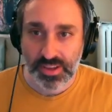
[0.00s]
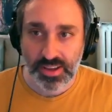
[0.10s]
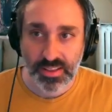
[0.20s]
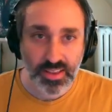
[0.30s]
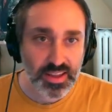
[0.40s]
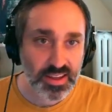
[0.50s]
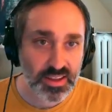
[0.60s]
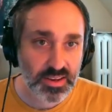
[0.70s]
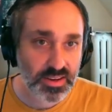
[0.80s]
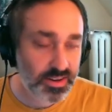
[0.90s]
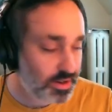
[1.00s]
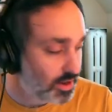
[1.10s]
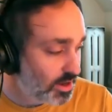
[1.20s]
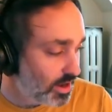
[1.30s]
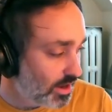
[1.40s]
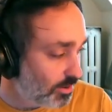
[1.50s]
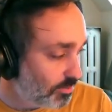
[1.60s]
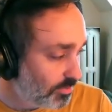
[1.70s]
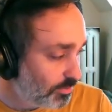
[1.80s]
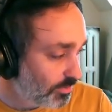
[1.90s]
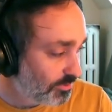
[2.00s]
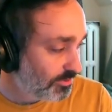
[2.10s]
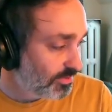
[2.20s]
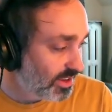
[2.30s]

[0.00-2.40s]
And then we've